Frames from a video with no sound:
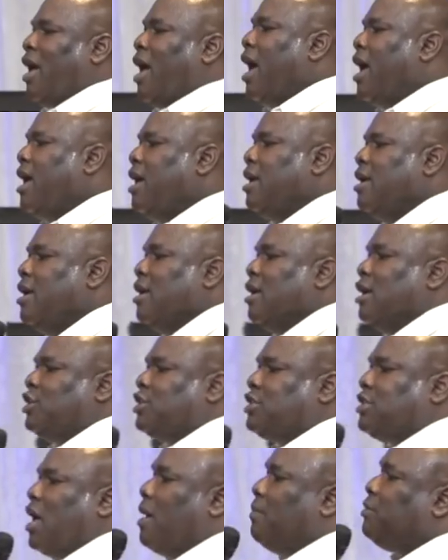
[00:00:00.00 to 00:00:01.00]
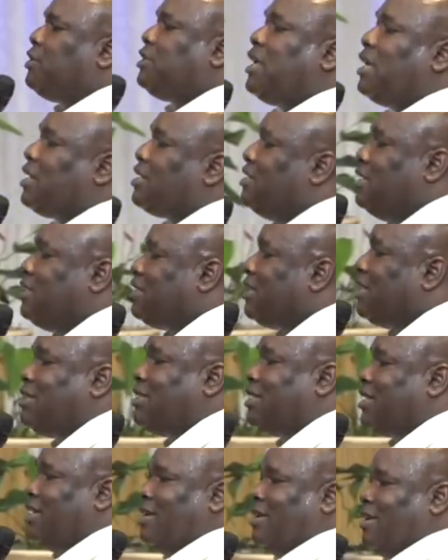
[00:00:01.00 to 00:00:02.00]
Hey, some
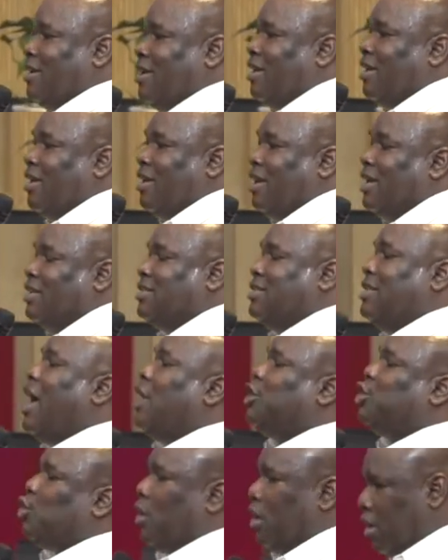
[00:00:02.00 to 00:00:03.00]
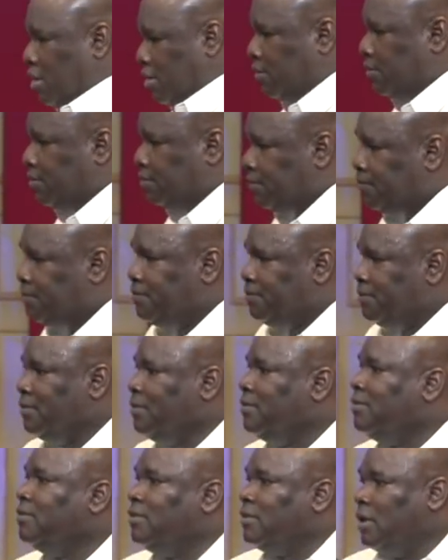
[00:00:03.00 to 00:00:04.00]
sicknesses is natural.
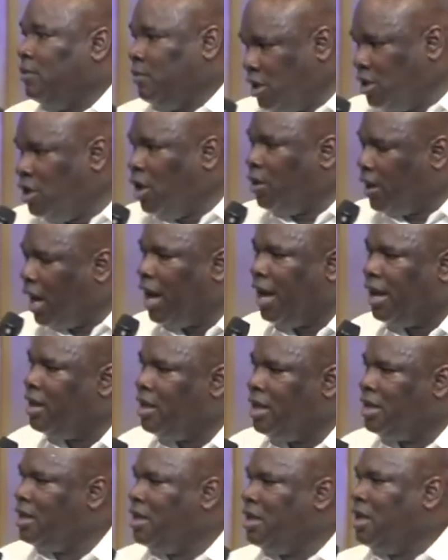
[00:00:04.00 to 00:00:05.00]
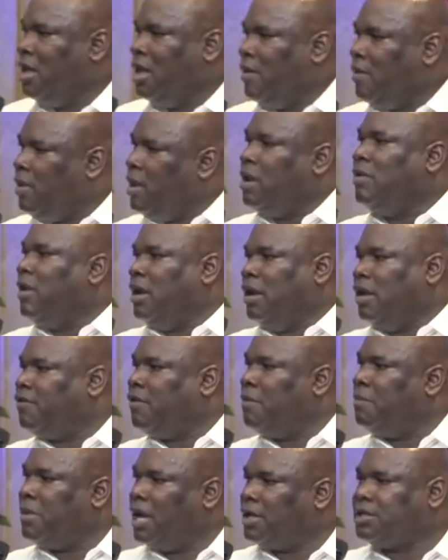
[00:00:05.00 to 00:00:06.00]
We know that. We ain't running
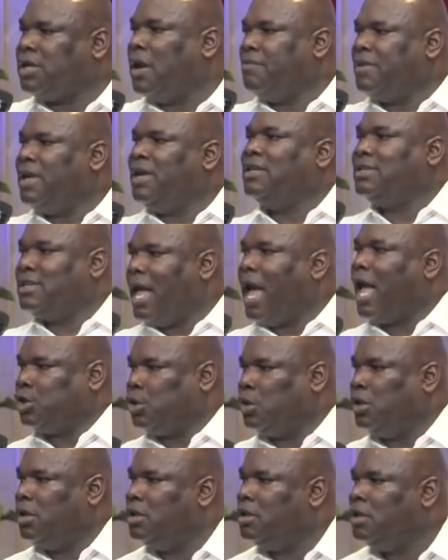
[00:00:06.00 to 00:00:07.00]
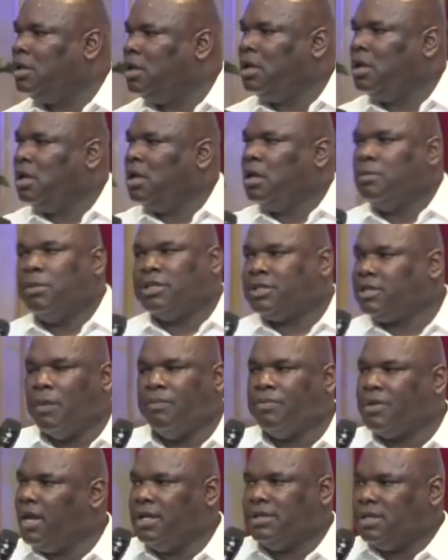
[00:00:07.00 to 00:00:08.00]
from that. Some things natural. But
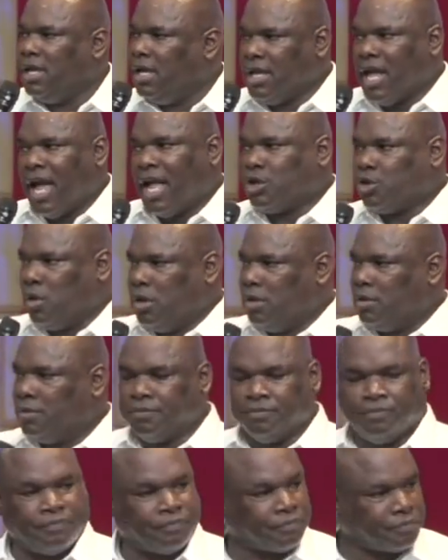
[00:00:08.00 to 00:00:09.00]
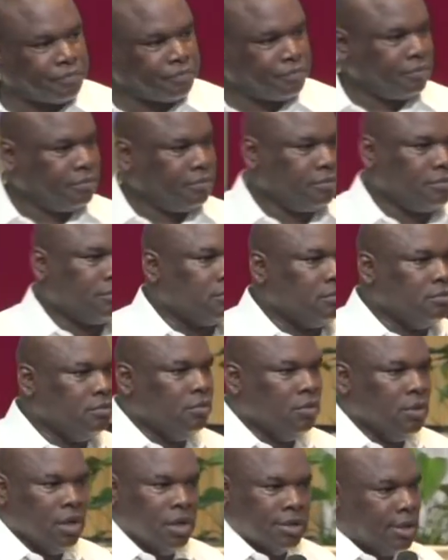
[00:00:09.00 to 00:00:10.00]
some things ain't natural.
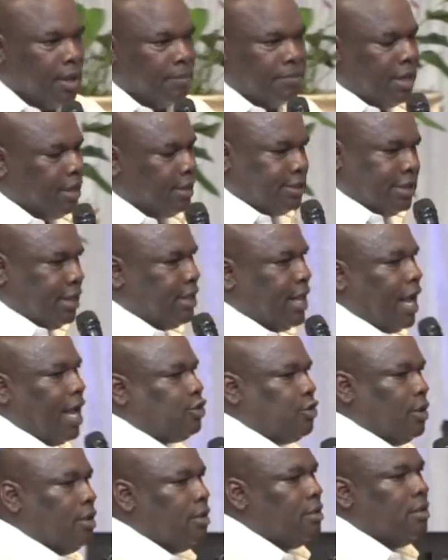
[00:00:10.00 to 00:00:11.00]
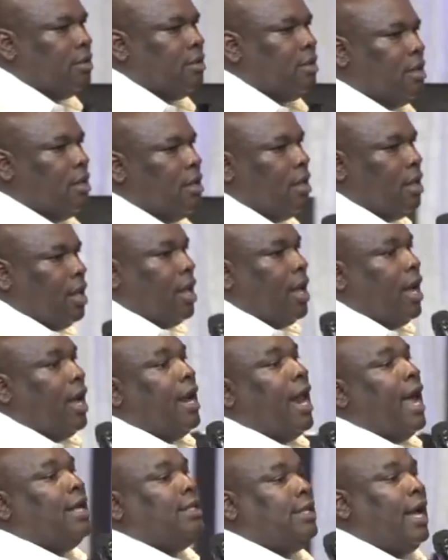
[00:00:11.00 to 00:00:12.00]
Some things ain't natural.
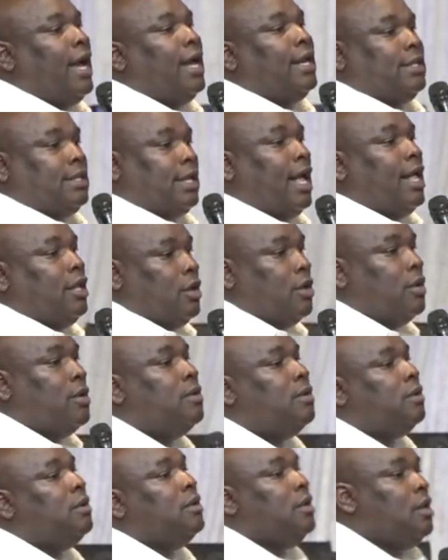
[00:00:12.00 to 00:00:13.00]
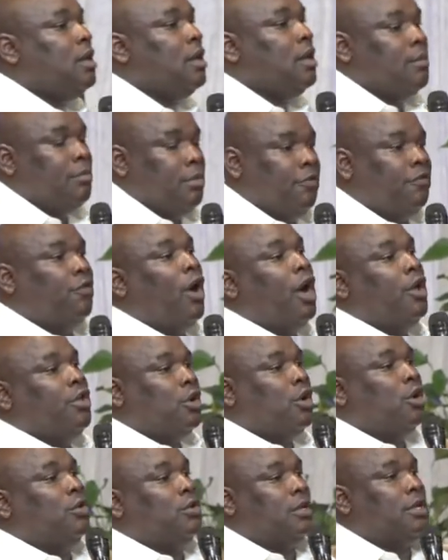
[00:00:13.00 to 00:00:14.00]
And I dare to tell you, before
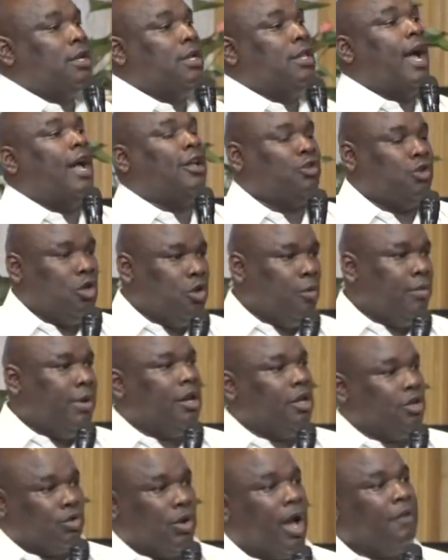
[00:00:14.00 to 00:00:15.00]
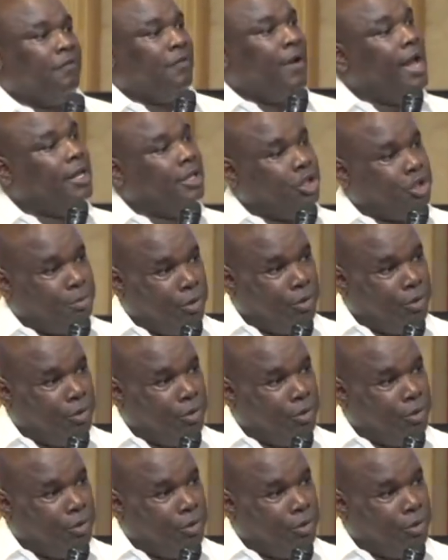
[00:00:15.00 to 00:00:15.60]
you go to the natural, you better try to find the